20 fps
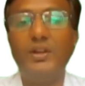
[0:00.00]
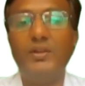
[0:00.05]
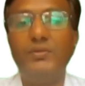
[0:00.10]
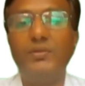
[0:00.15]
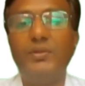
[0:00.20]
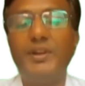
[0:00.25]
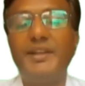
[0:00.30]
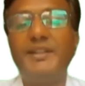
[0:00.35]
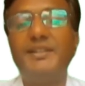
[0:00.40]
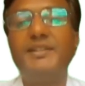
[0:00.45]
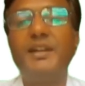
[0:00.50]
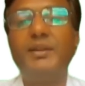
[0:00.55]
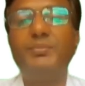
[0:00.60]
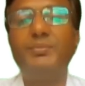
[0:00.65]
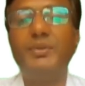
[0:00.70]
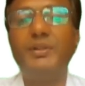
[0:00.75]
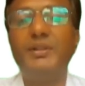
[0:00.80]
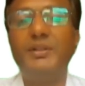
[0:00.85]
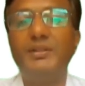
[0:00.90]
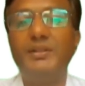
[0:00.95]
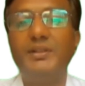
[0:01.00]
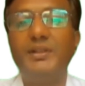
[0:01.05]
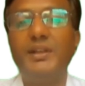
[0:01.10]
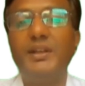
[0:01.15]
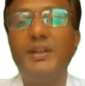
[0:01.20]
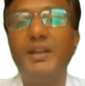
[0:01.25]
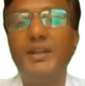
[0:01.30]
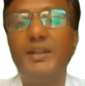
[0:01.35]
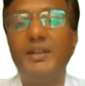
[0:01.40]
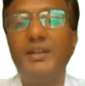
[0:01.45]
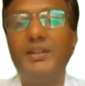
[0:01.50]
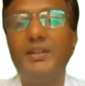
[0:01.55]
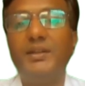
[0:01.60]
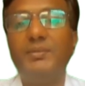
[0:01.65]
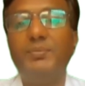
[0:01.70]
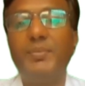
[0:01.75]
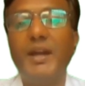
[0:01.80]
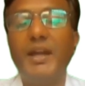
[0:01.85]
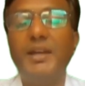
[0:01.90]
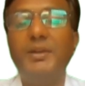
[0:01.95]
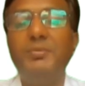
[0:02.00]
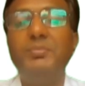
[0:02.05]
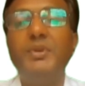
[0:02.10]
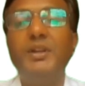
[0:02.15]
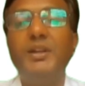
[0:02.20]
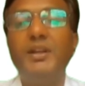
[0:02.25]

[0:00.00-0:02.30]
For example, in a pipe,